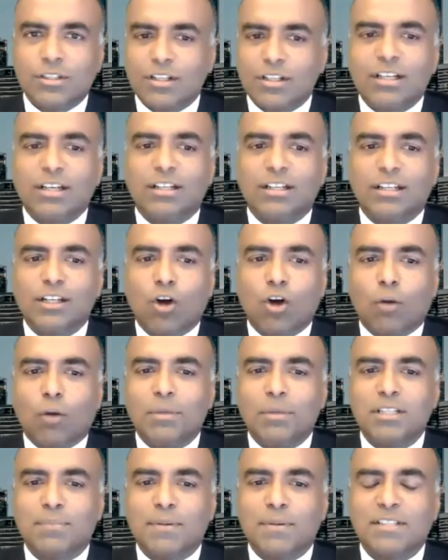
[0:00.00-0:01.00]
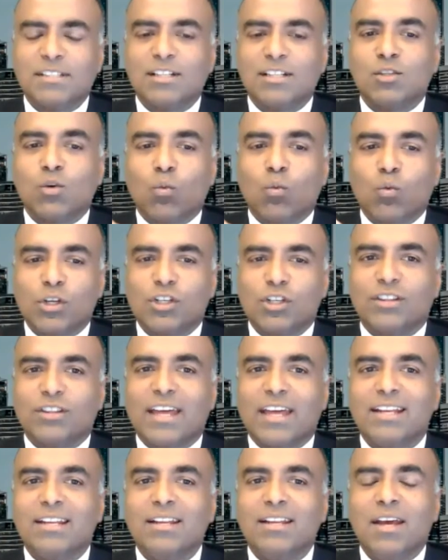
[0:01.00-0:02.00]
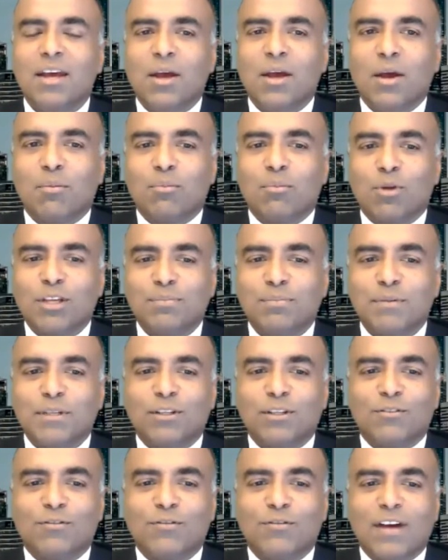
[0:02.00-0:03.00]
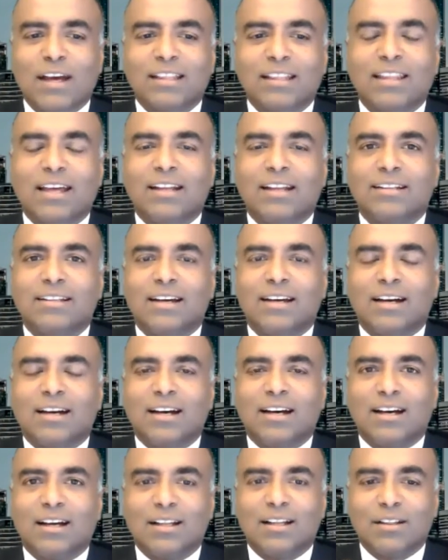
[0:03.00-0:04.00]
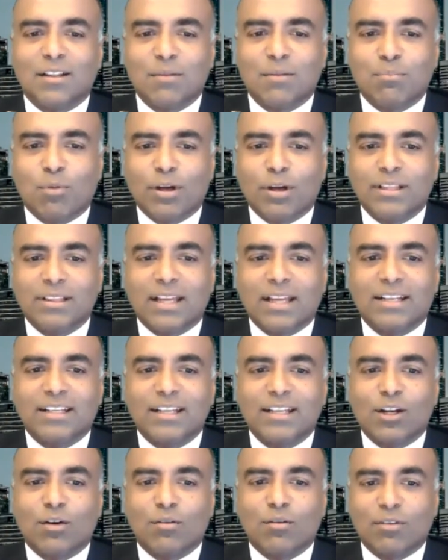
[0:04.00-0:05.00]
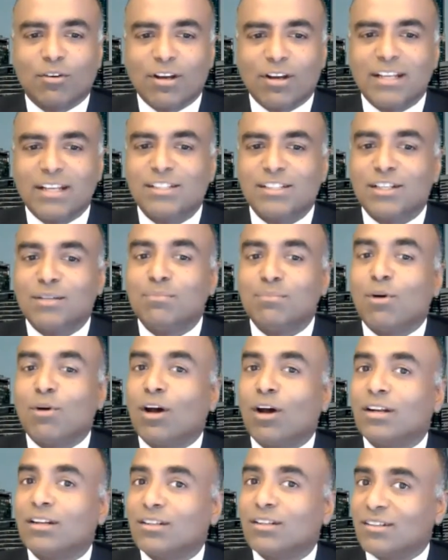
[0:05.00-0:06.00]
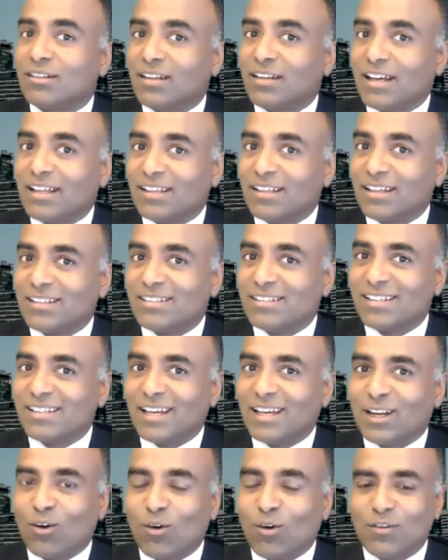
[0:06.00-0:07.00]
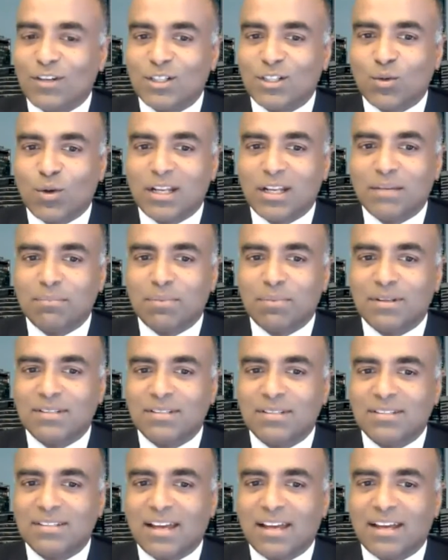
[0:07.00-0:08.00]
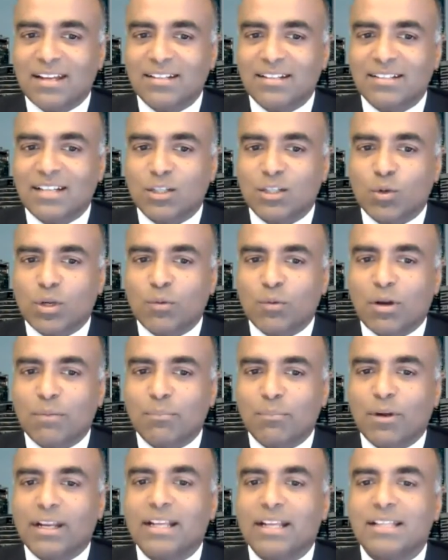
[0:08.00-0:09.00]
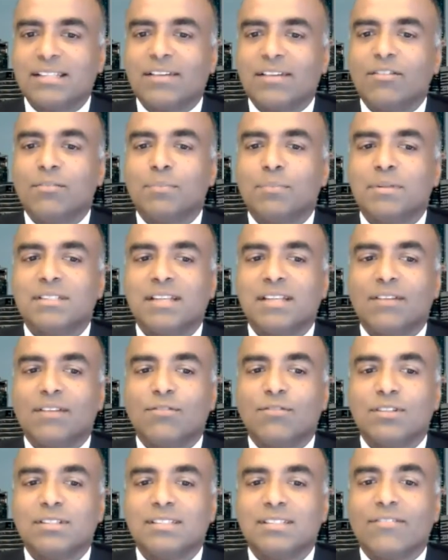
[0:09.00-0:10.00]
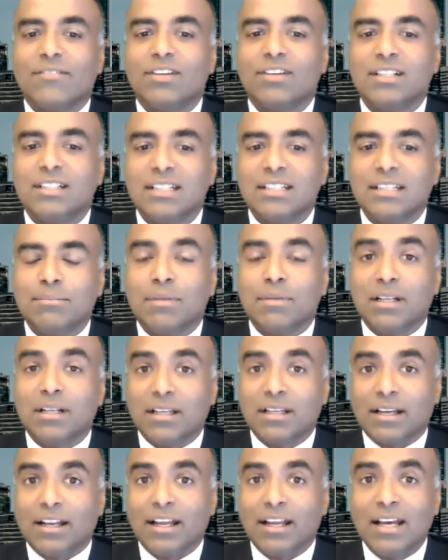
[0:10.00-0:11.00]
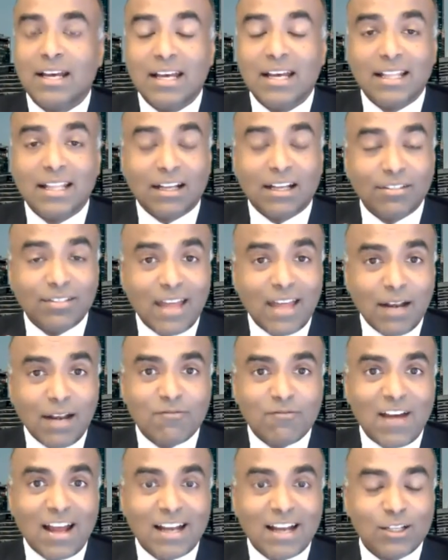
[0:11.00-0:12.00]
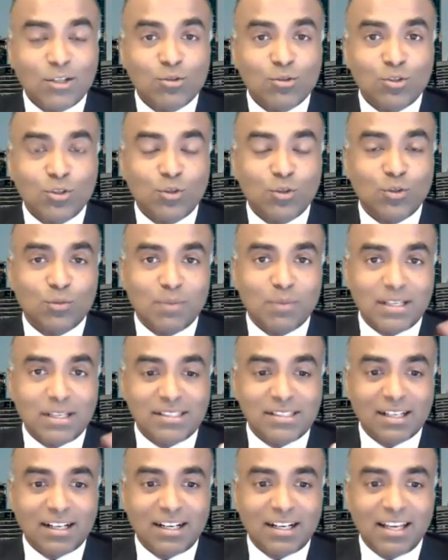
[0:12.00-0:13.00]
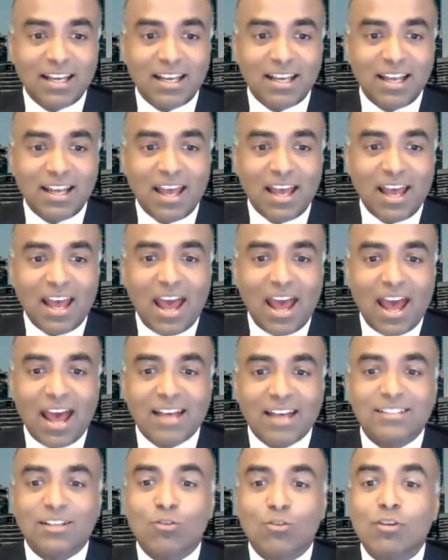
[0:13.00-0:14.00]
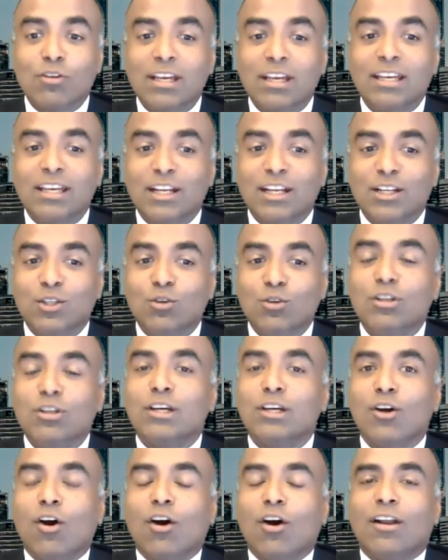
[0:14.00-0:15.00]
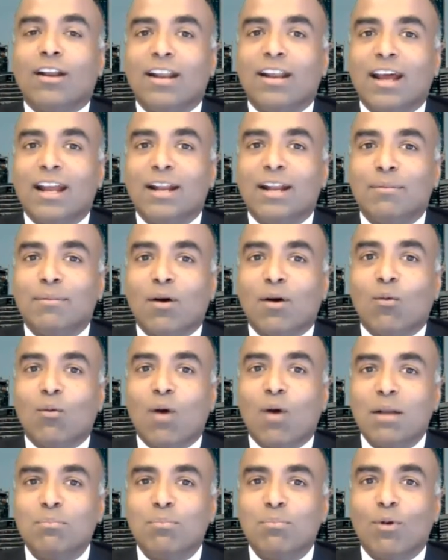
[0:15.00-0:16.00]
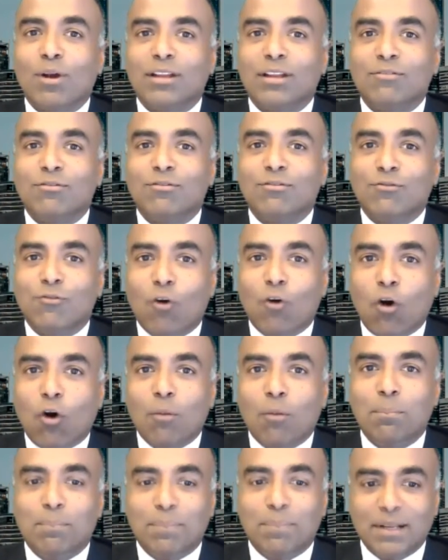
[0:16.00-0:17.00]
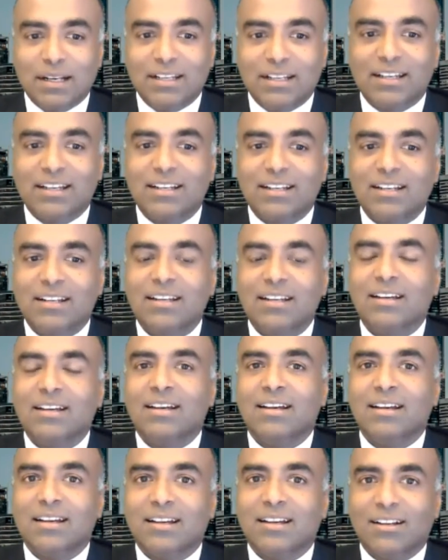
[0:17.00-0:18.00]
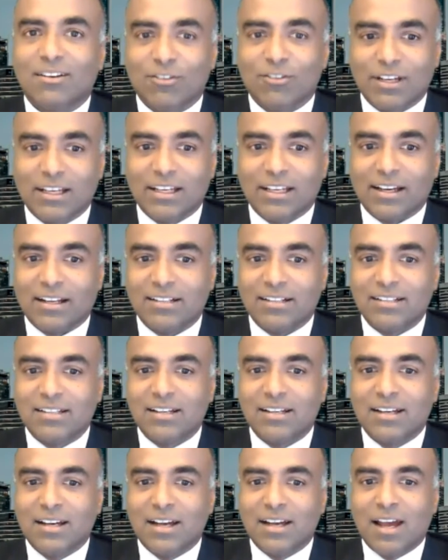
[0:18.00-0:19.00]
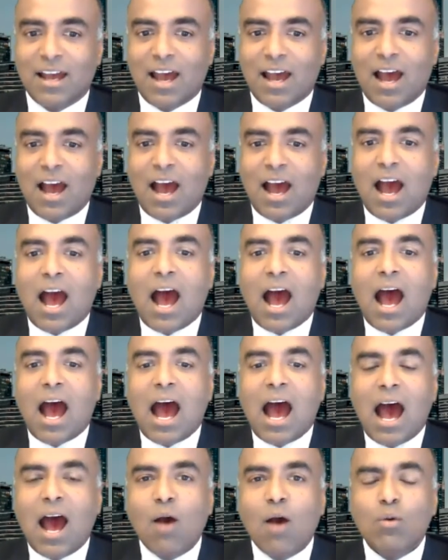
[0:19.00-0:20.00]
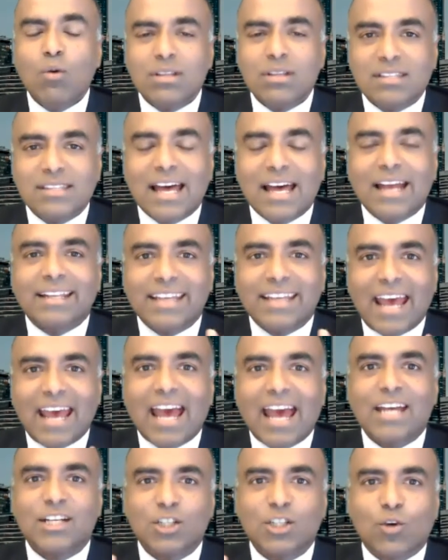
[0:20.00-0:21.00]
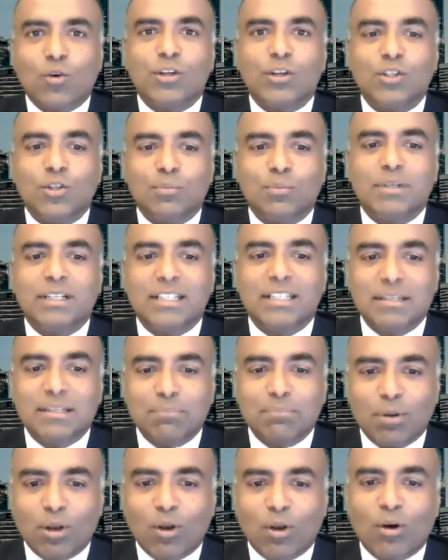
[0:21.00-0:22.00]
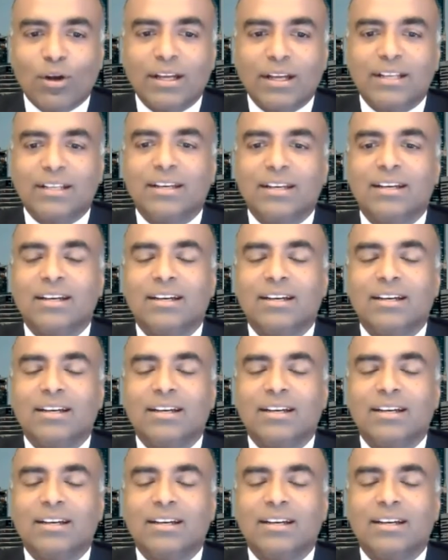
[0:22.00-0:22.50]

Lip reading: an enormous business, which then brings me to the fact that the point that Great Eastern bought, as I said, over 20%, 21.87% for 70 million. Now that values you basically as a ringgit unicorn at about 1.4 billion ringgit. How is that cash going to be deployed